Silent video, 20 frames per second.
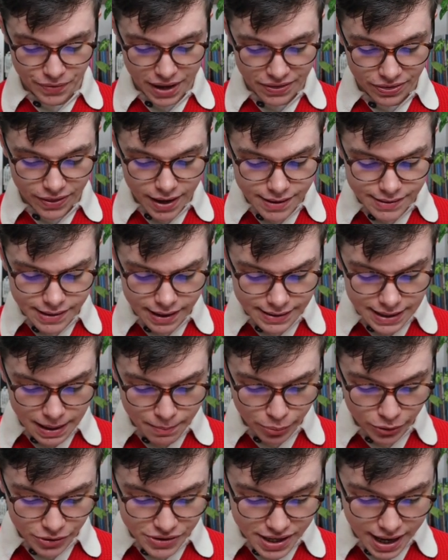In these
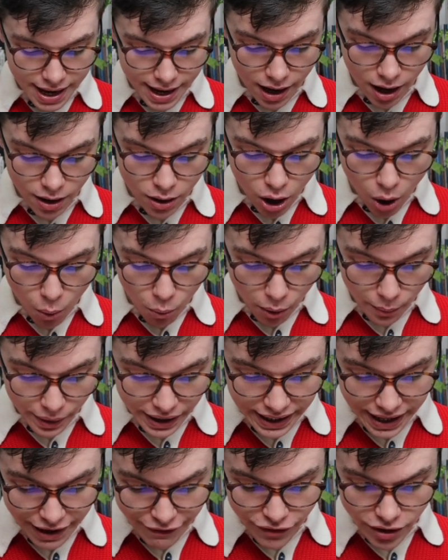examples here, we were
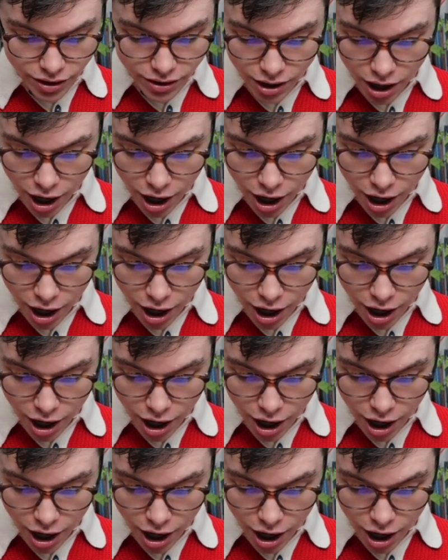given